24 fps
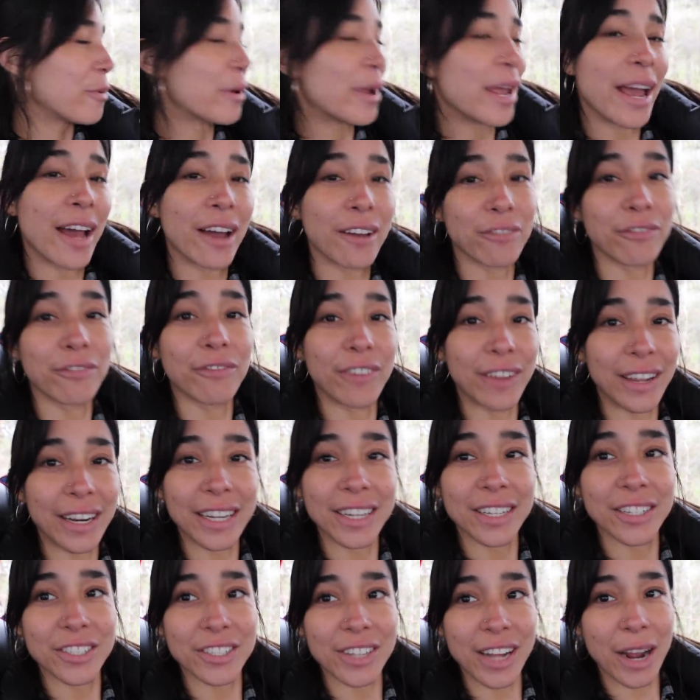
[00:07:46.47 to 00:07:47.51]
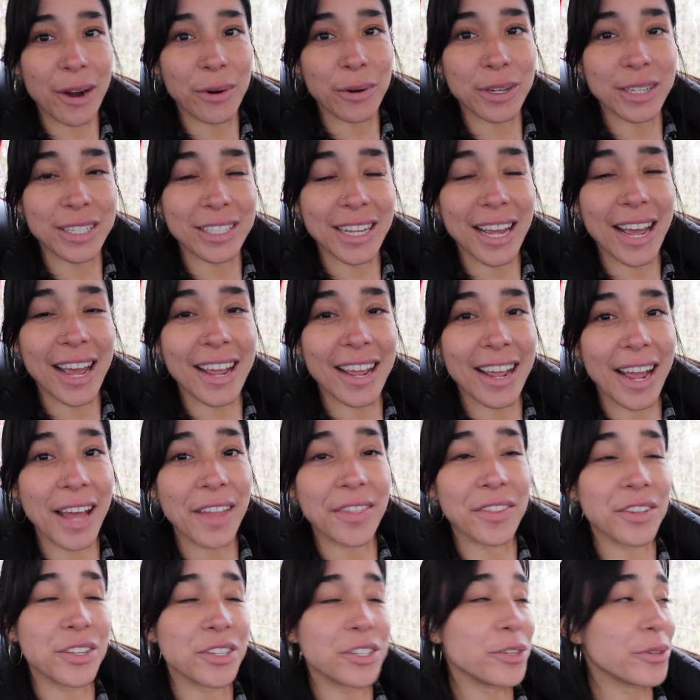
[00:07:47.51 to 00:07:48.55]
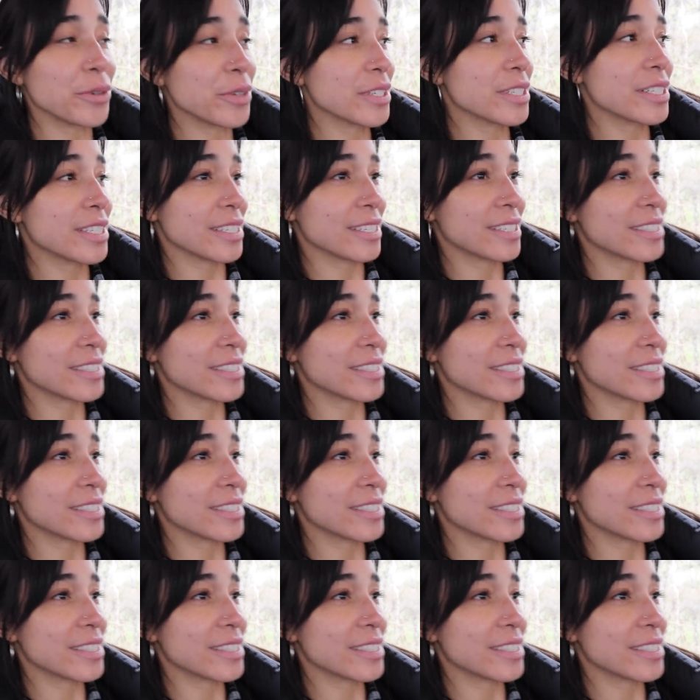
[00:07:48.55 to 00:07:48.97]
We have finished our day at the Dewar's